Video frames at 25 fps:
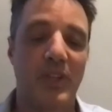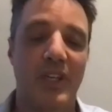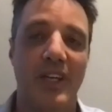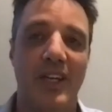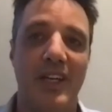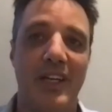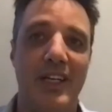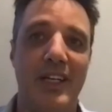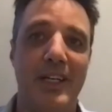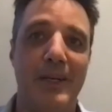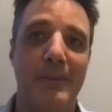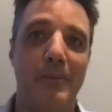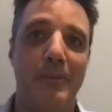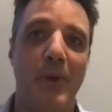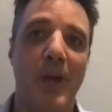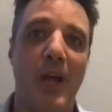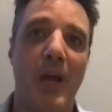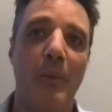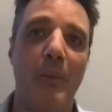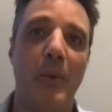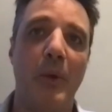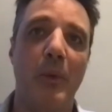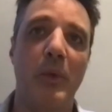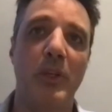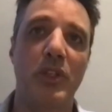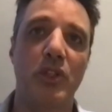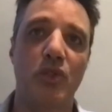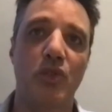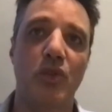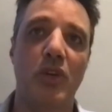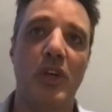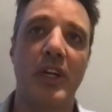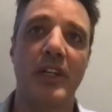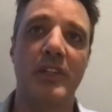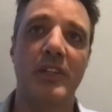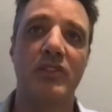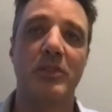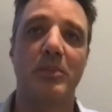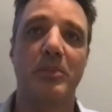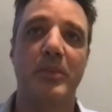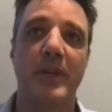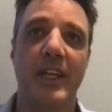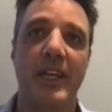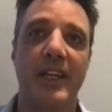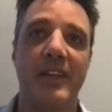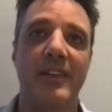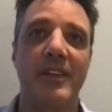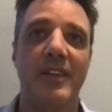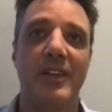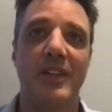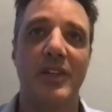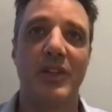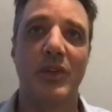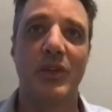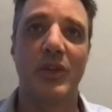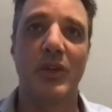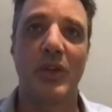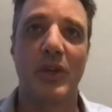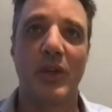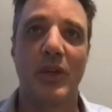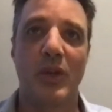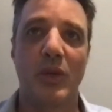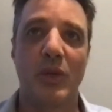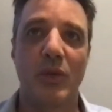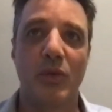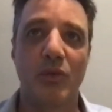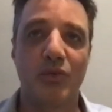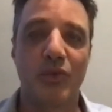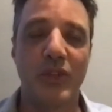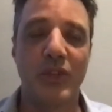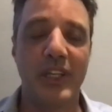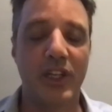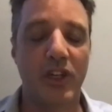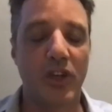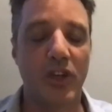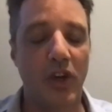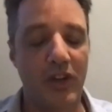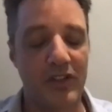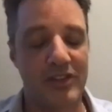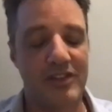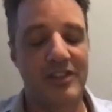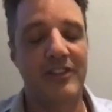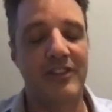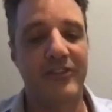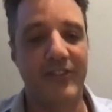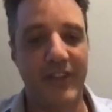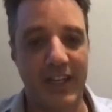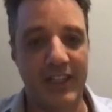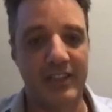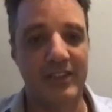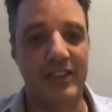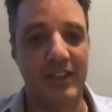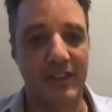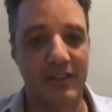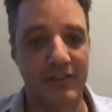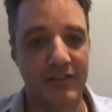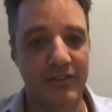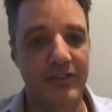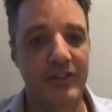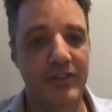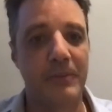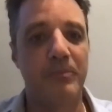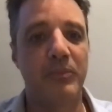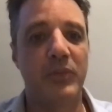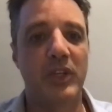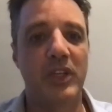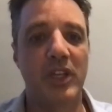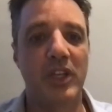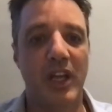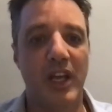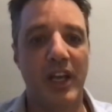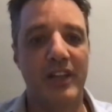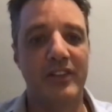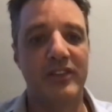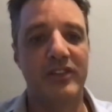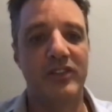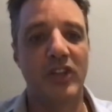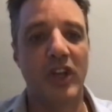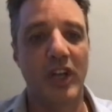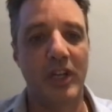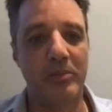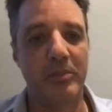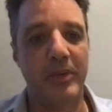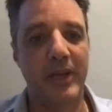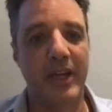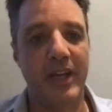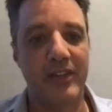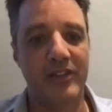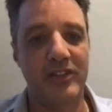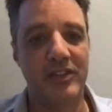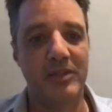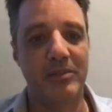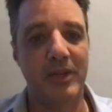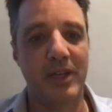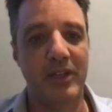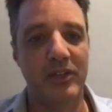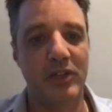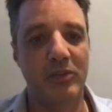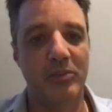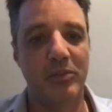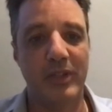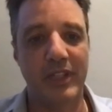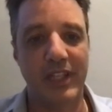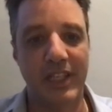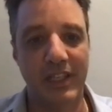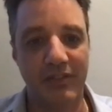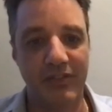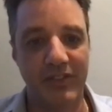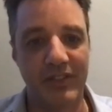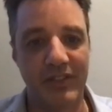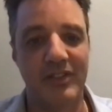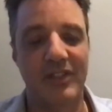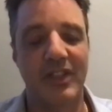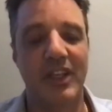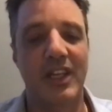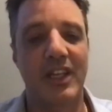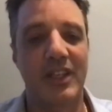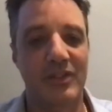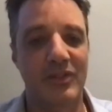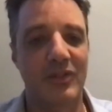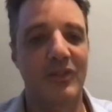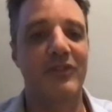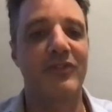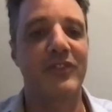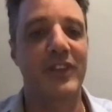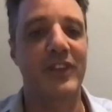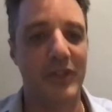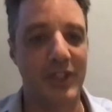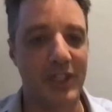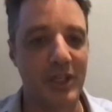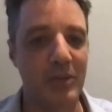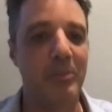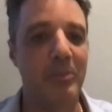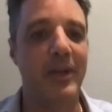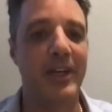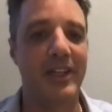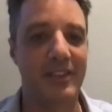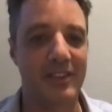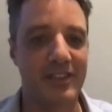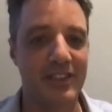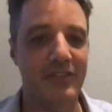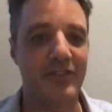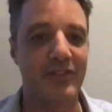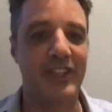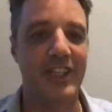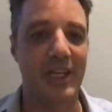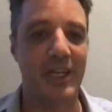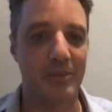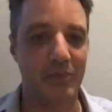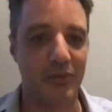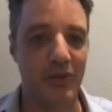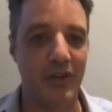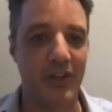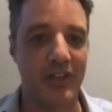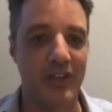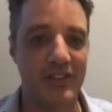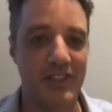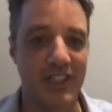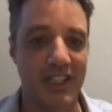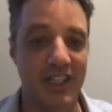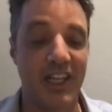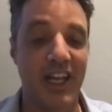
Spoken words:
And we're trying to be really cost effective. You know, at £9 a month, I believe is very competitive in our pricing.